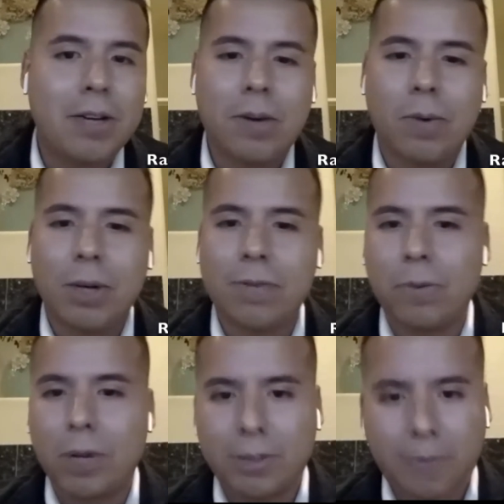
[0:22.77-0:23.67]
You know, I worked
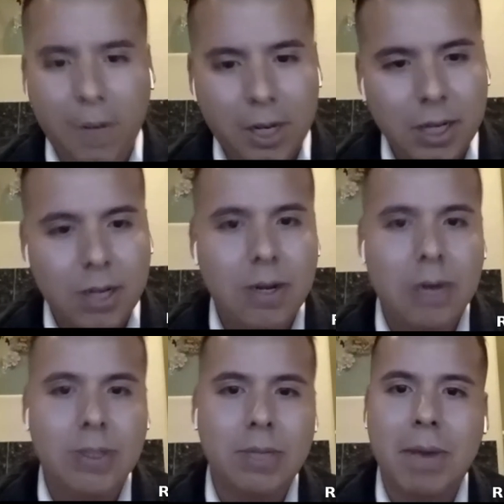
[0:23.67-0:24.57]
for Wells Fargo.
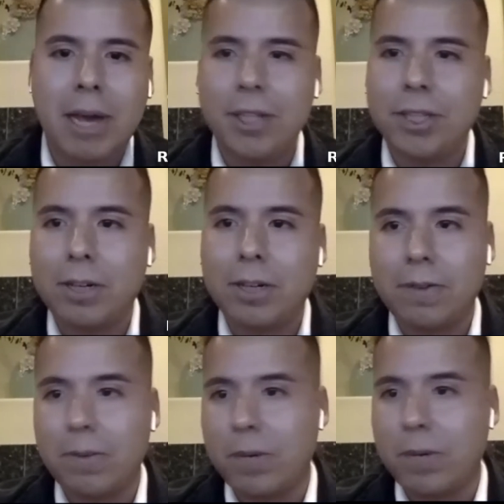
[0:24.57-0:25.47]
I was a manager
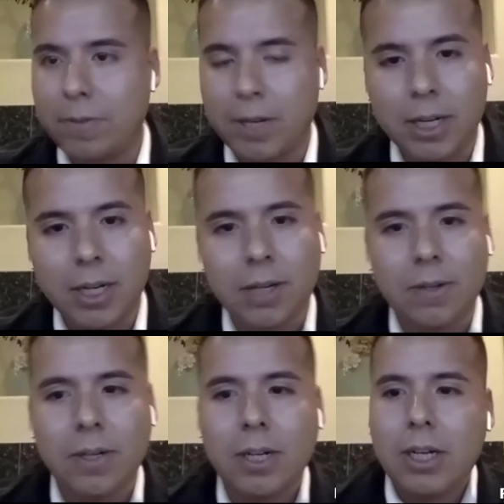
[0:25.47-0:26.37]
for Wells
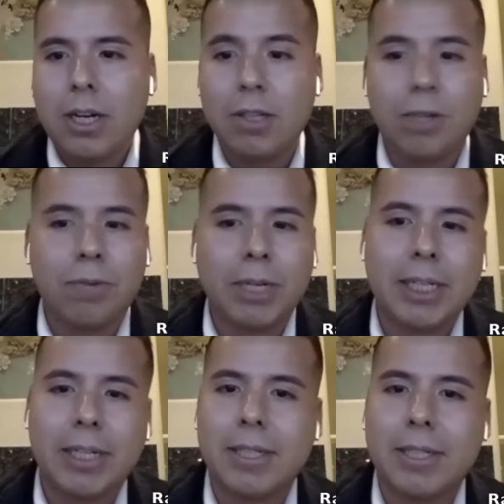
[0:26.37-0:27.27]
Fargo on the
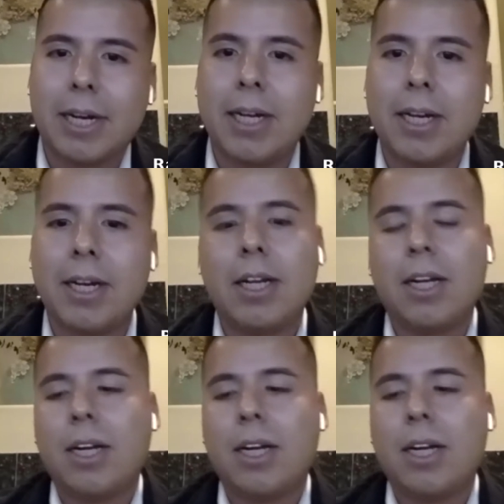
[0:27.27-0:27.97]
retail side.